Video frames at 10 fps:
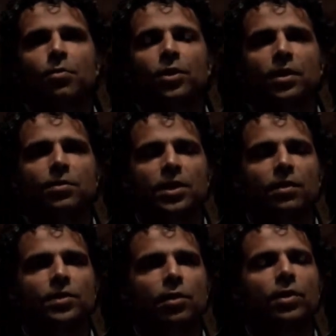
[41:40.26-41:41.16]
put
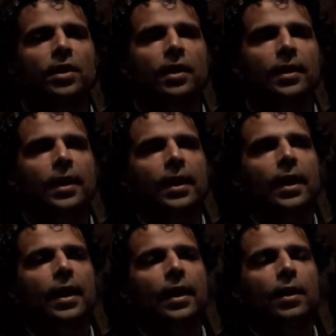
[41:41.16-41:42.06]
themselves out there.
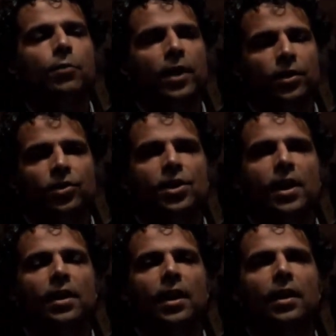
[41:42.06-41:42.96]
And we
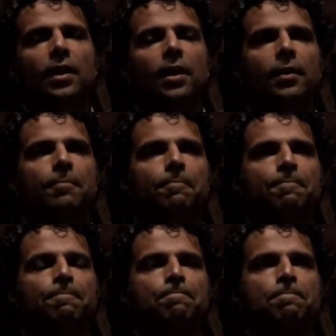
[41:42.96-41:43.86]
understand that.
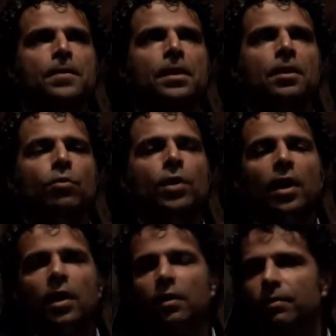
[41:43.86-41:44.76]
We
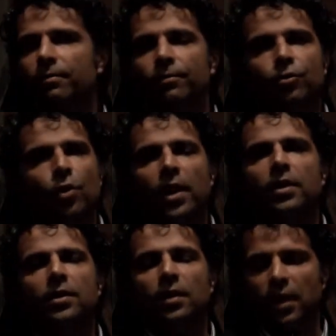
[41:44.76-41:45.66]
are
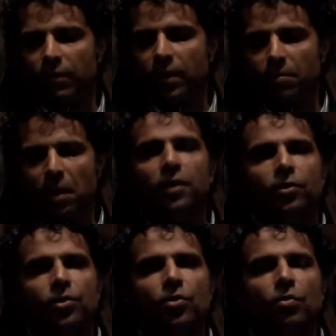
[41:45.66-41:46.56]
trying every month
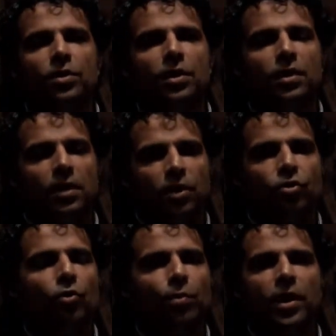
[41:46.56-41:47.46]
or so to
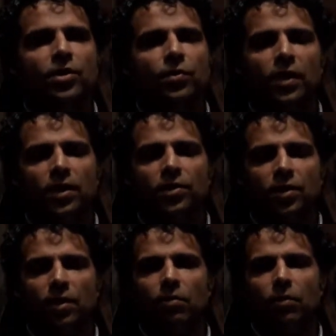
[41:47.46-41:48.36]
issue a press
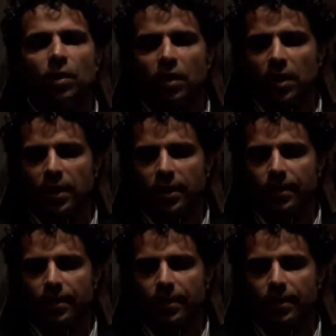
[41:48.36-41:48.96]
release that will